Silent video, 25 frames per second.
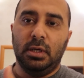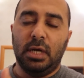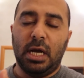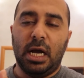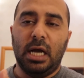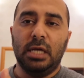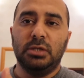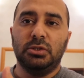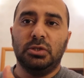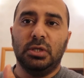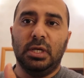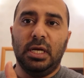
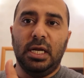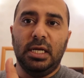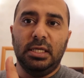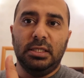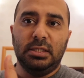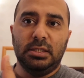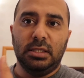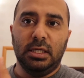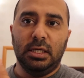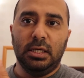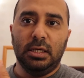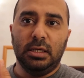
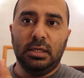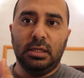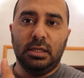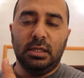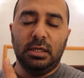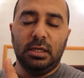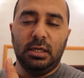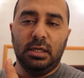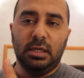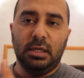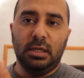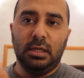isolating
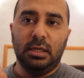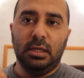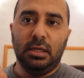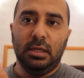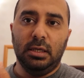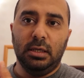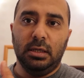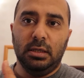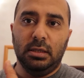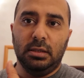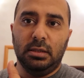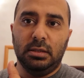
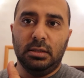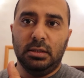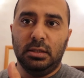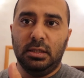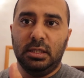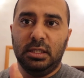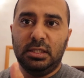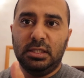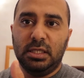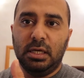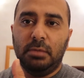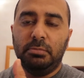
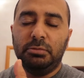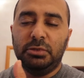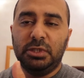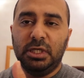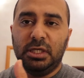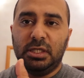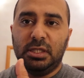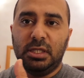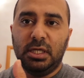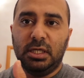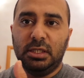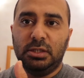the
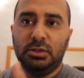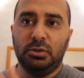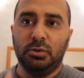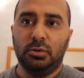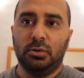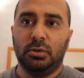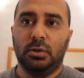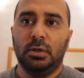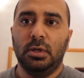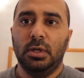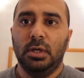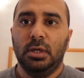subject that
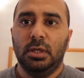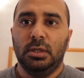you're